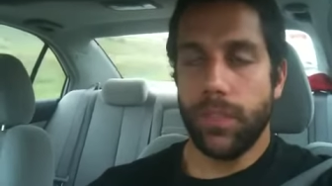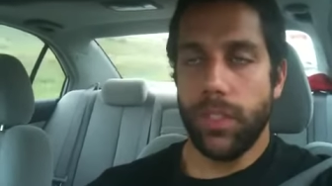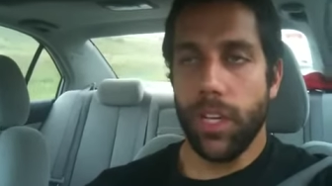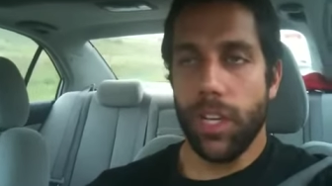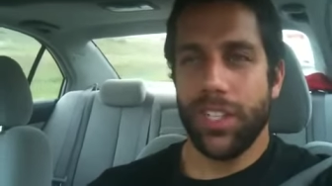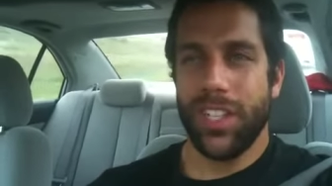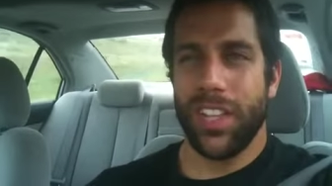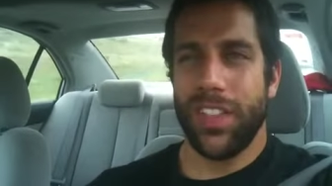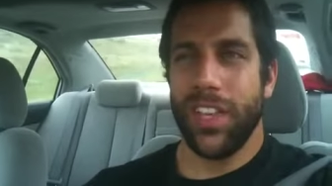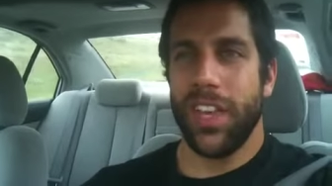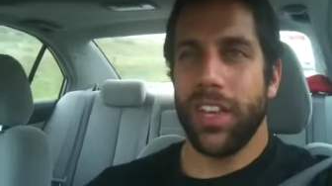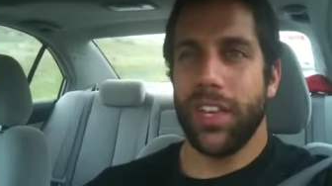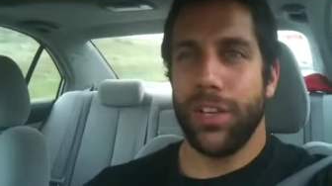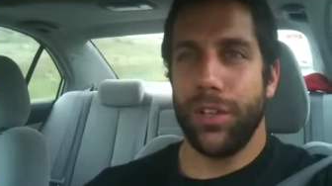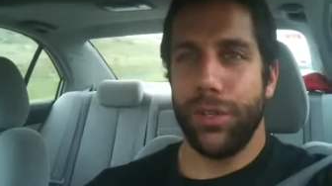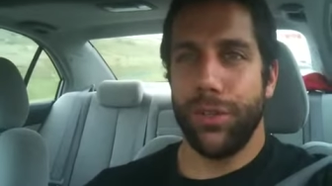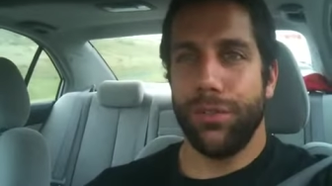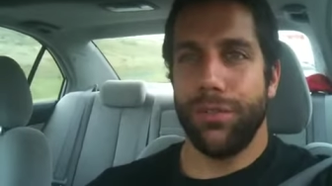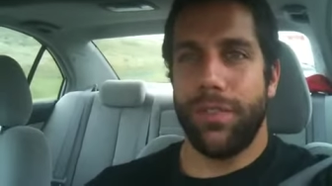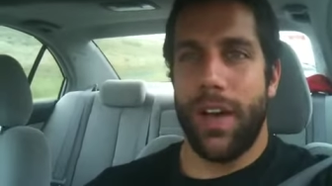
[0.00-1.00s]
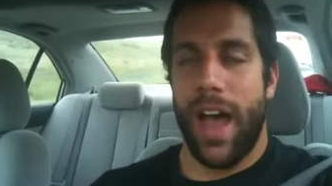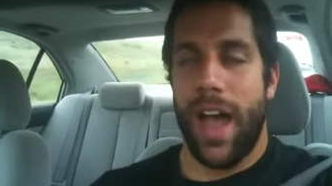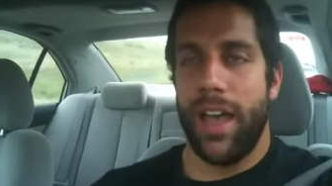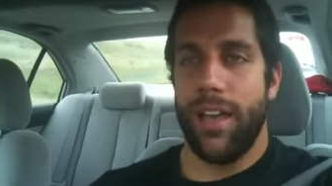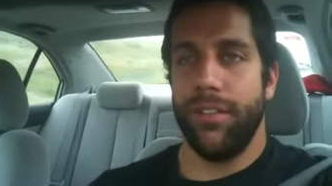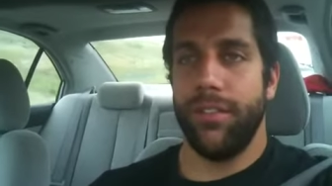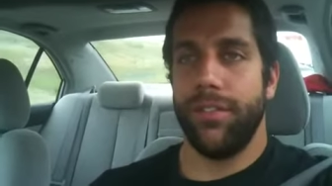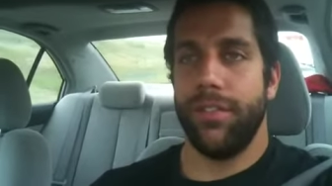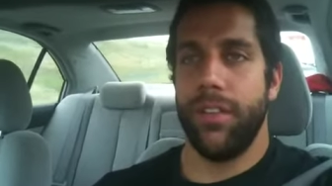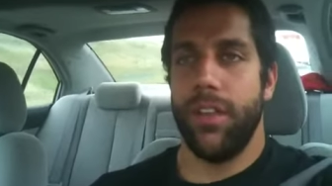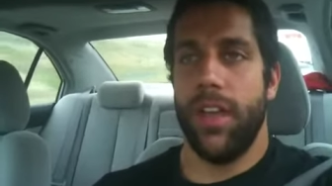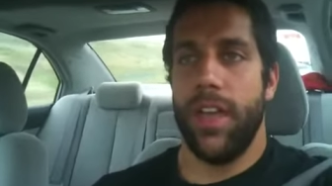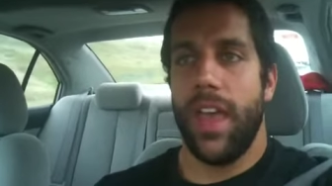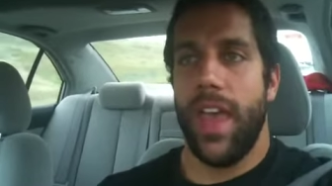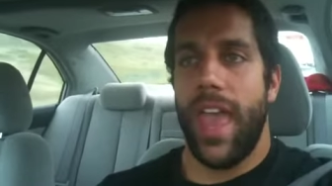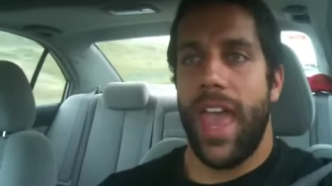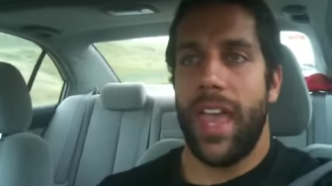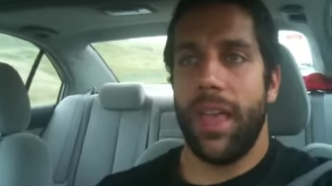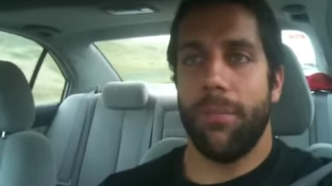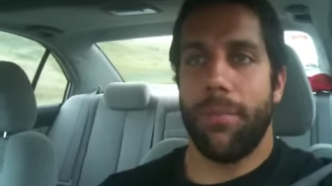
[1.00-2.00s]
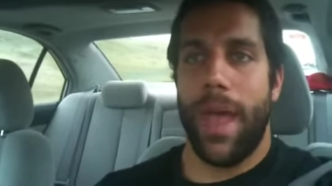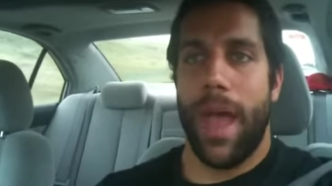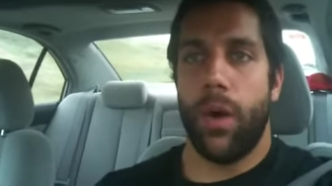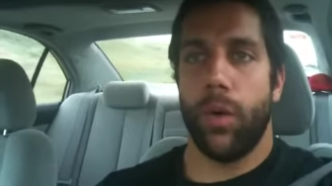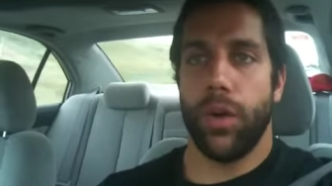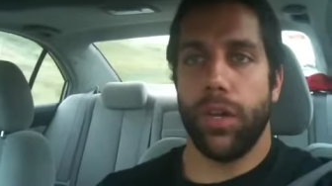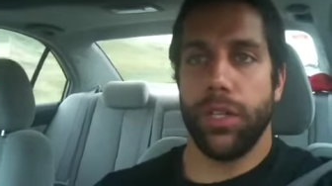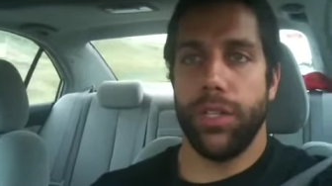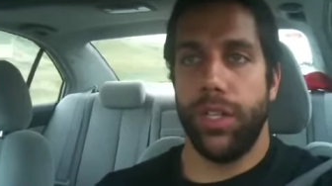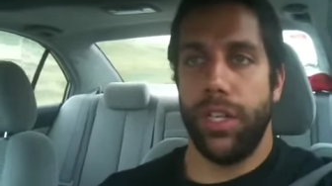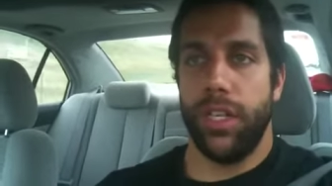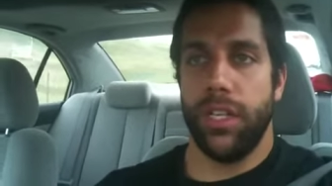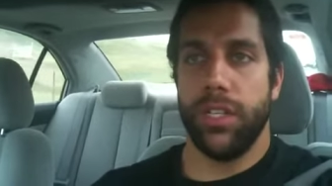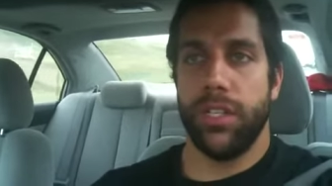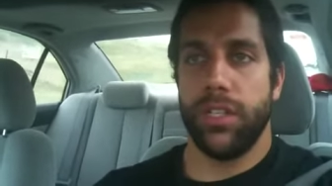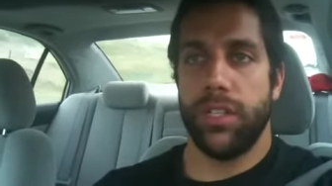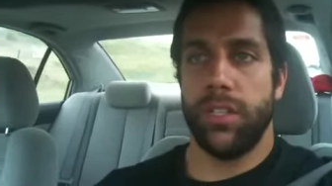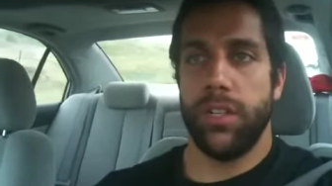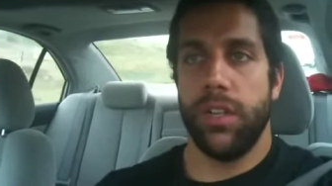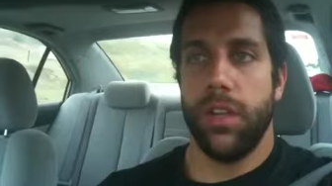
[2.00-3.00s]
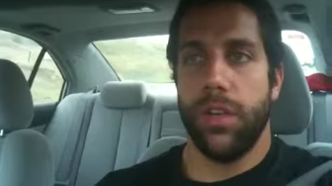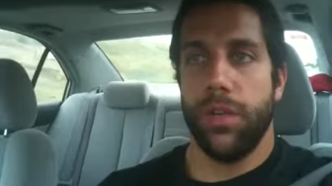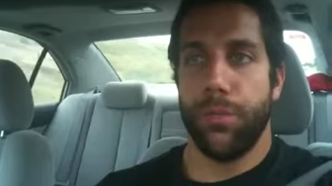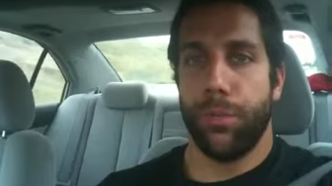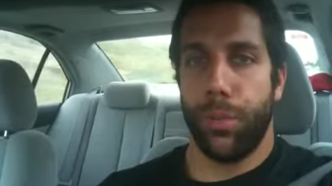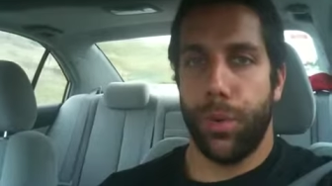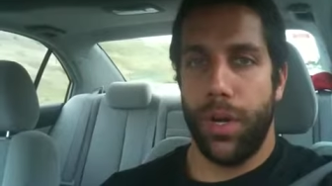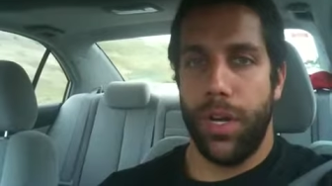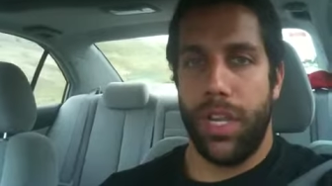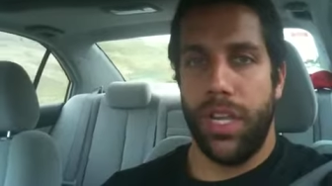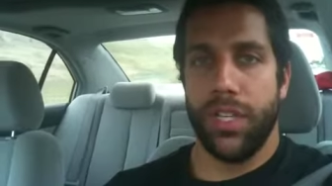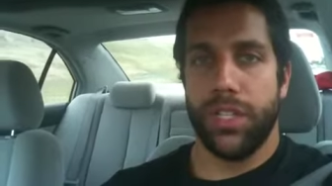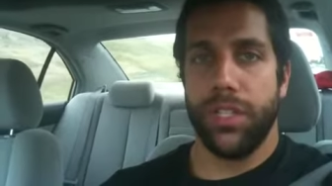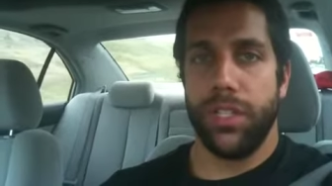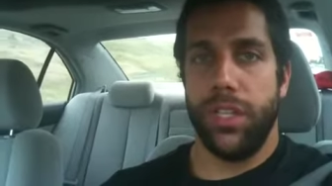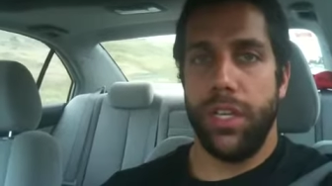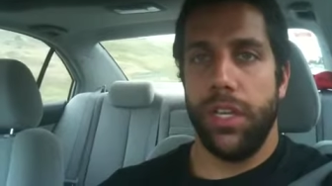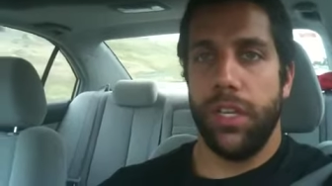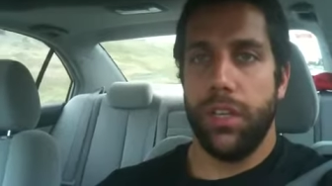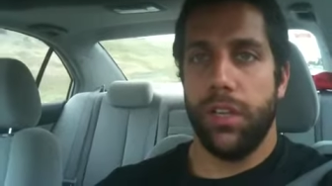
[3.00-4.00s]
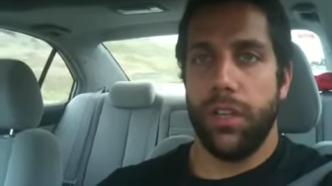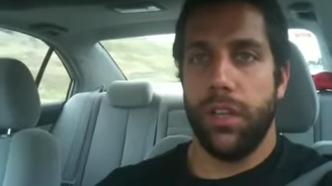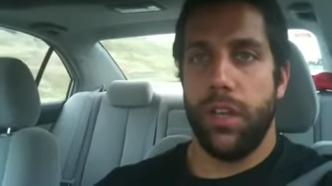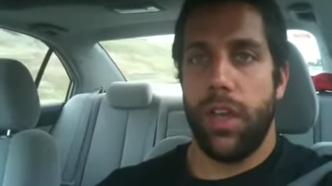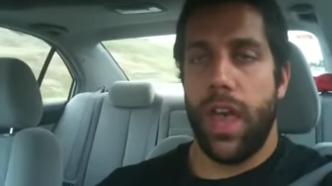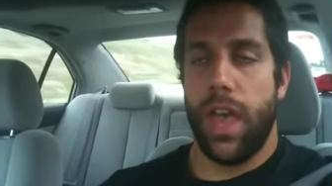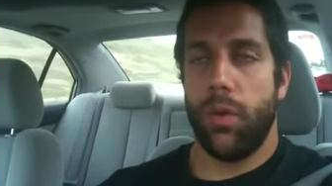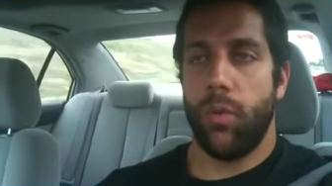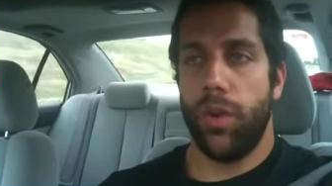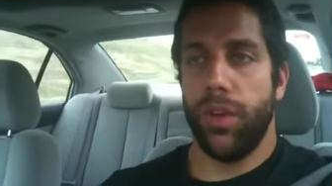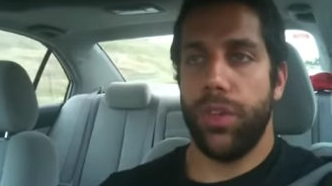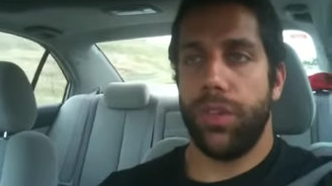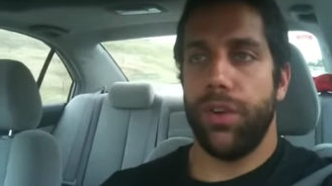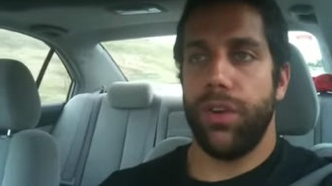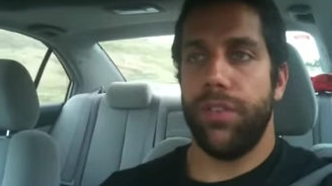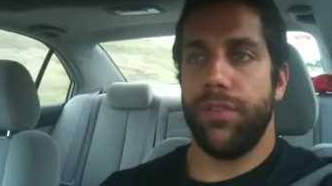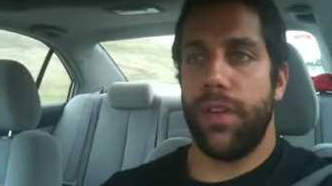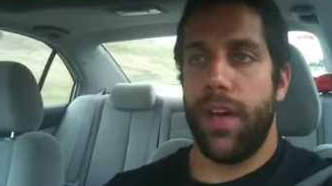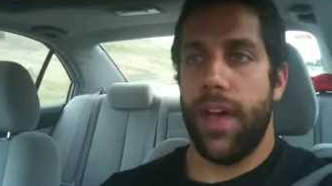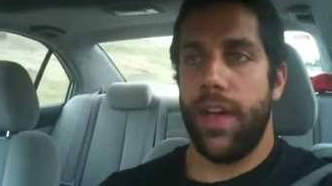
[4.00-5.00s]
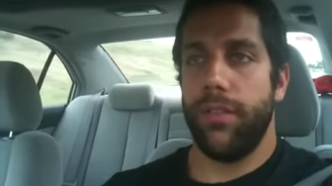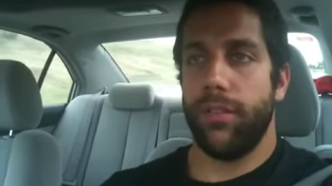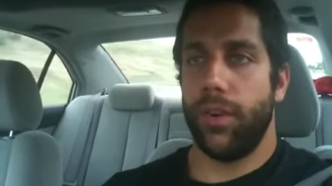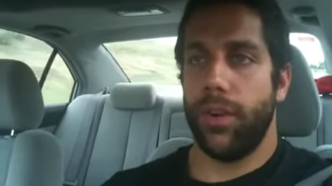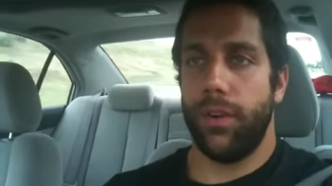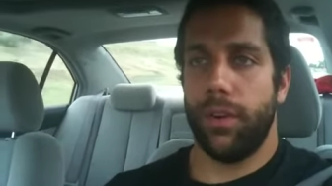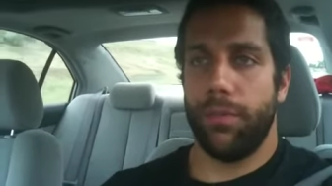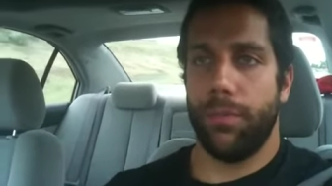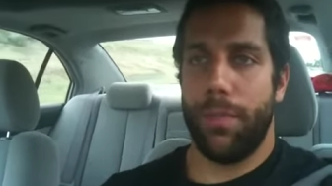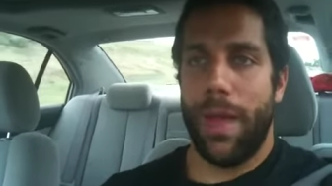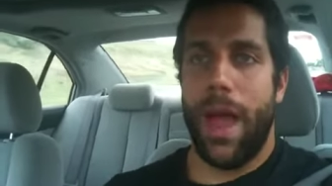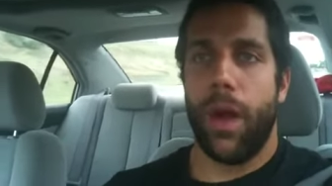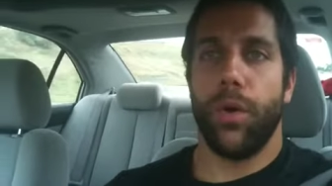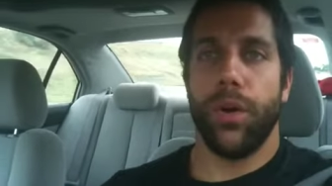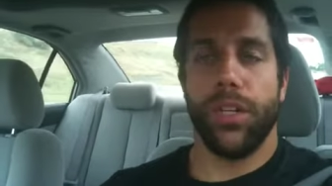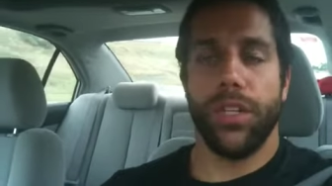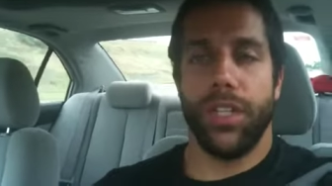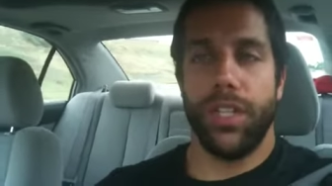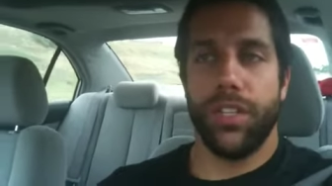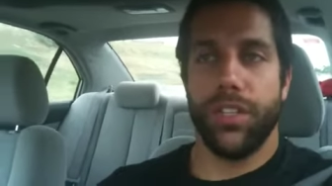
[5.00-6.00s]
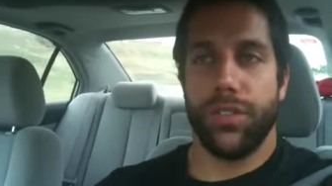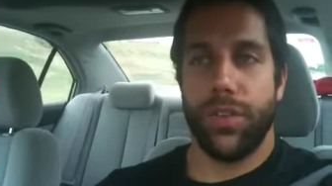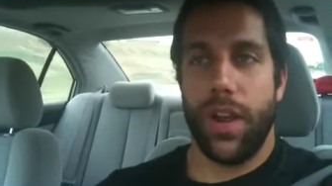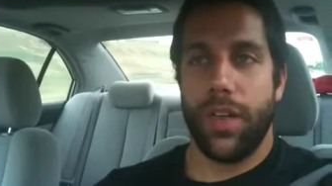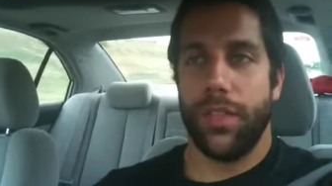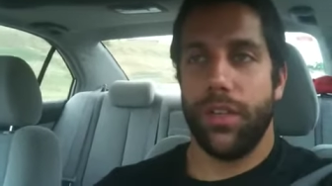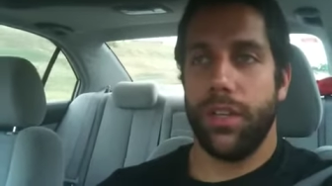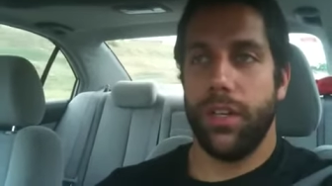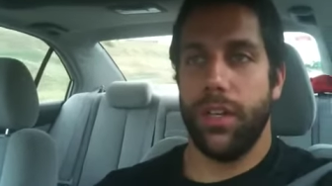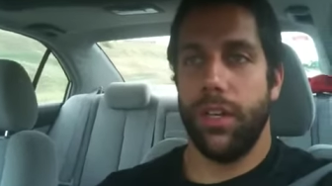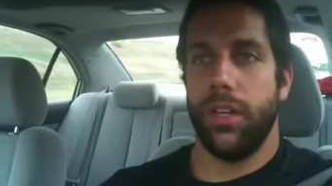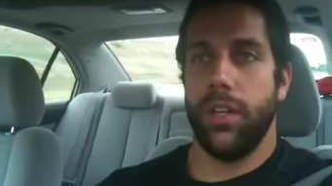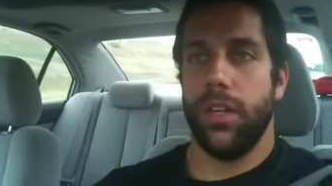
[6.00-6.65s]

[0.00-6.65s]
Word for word: because I think I can do five hang power cleans pretty easily at 135 or power cleans rather.